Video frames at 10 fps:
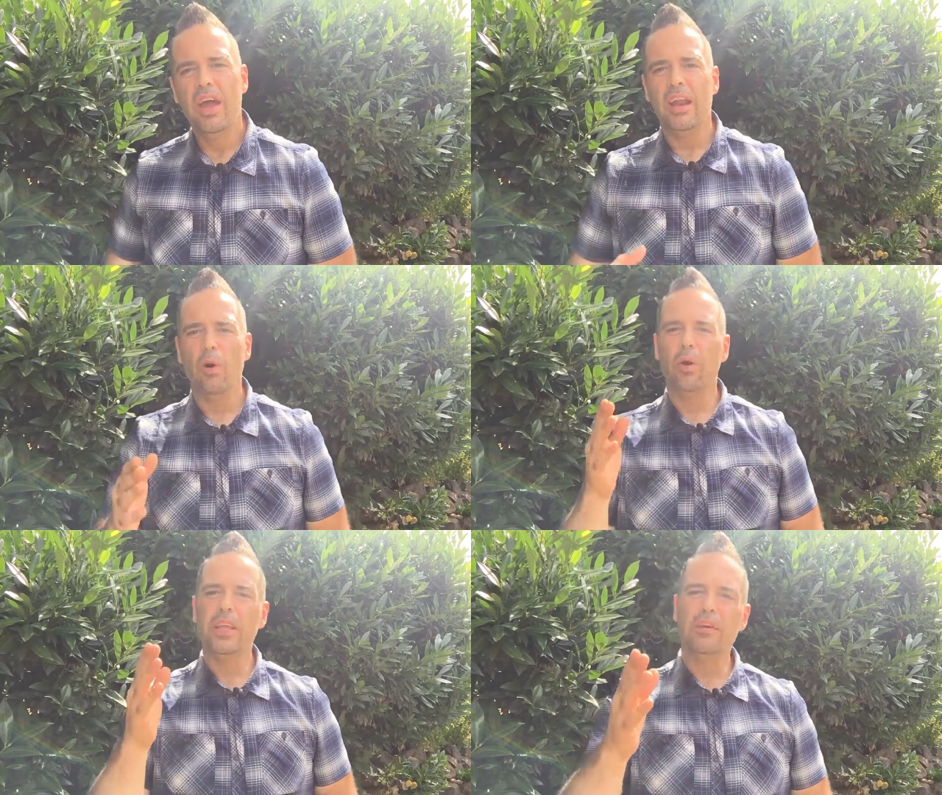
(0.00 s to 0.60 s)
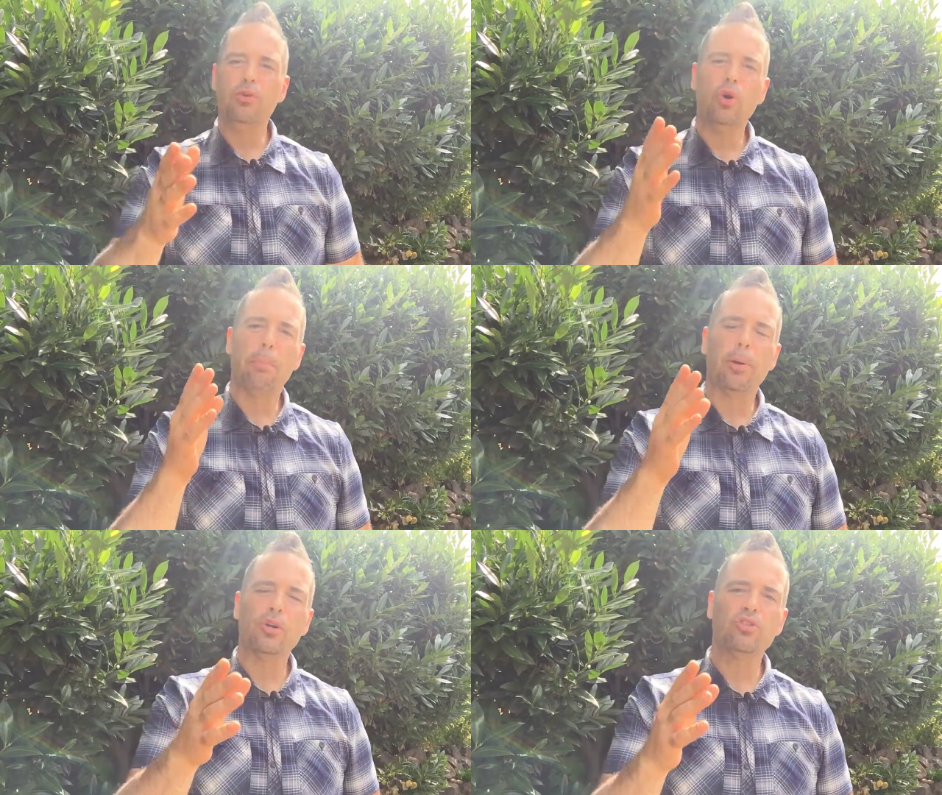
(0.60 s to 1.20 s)
And I want to give you a
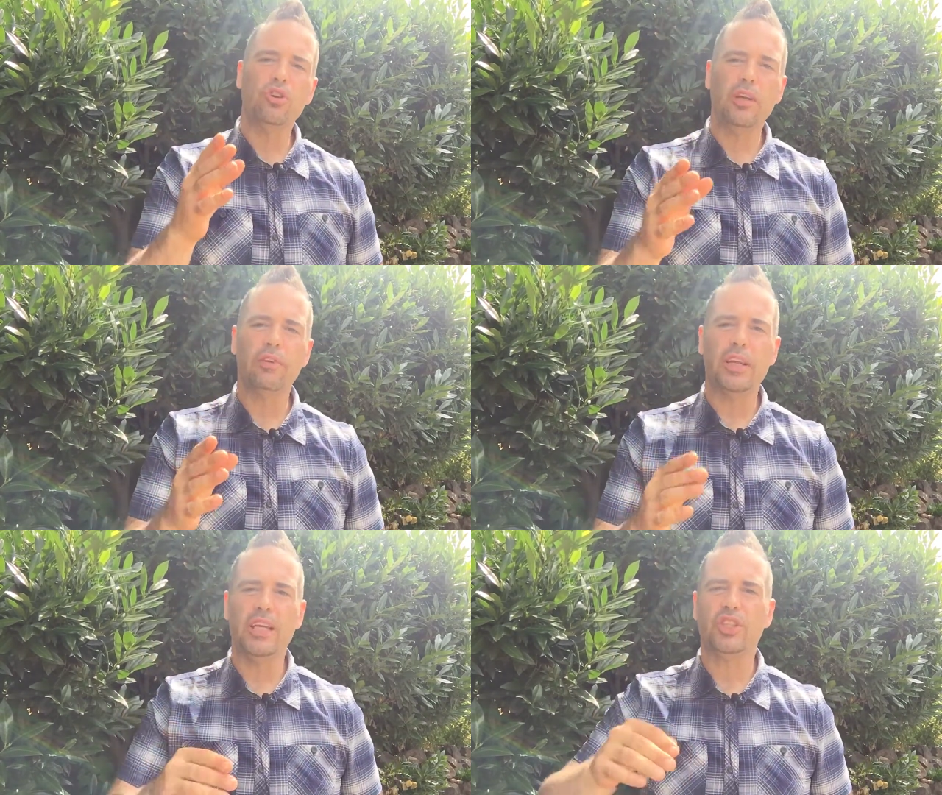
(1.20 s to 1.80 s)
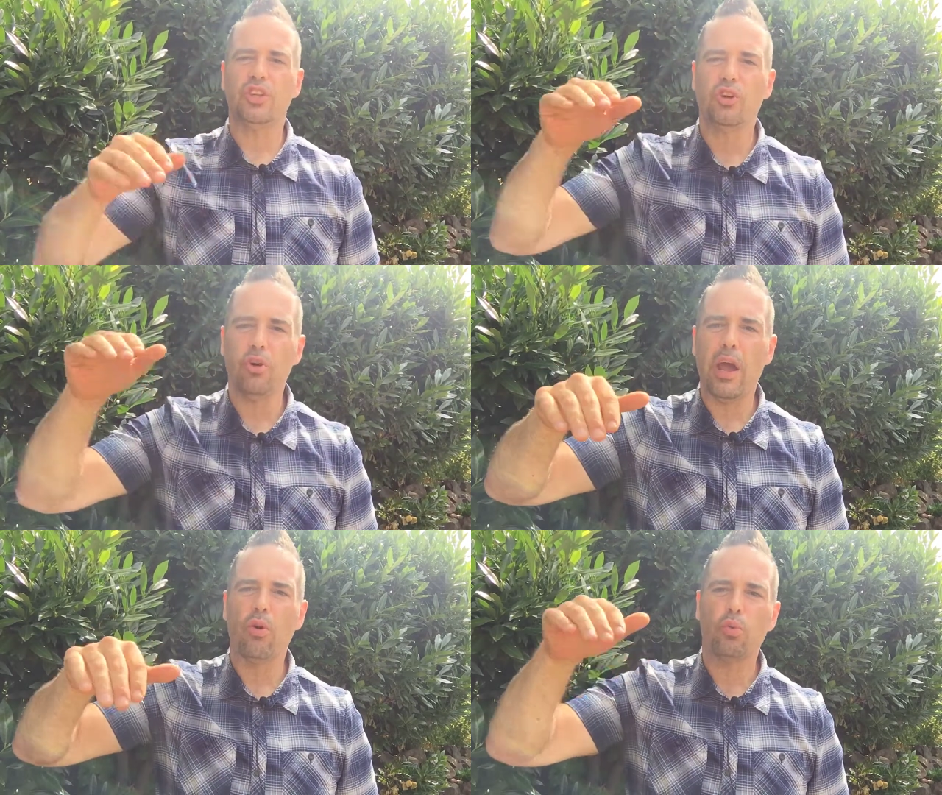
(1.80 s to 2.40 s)
personal invitation to go
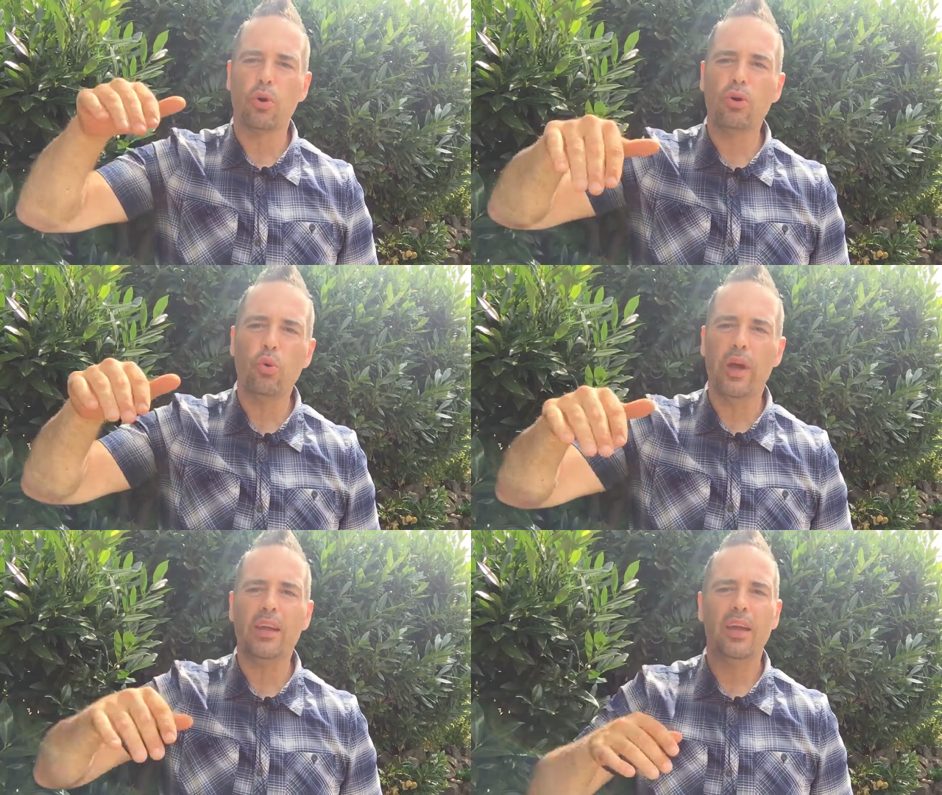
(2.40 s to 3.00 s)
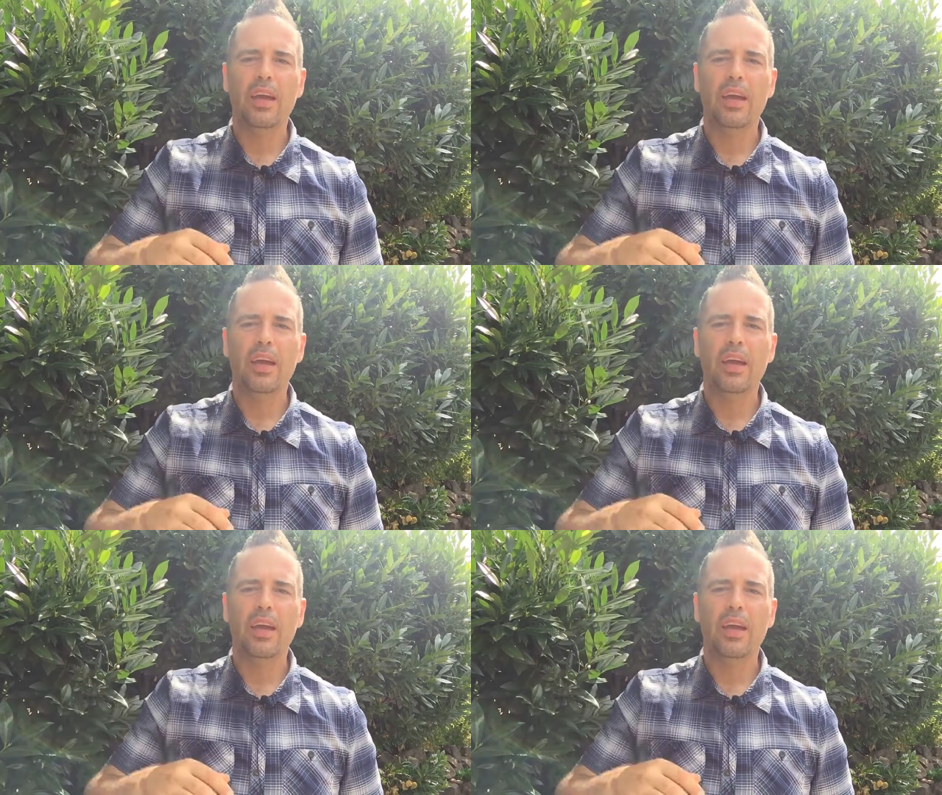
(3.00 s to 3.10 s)
down real quick,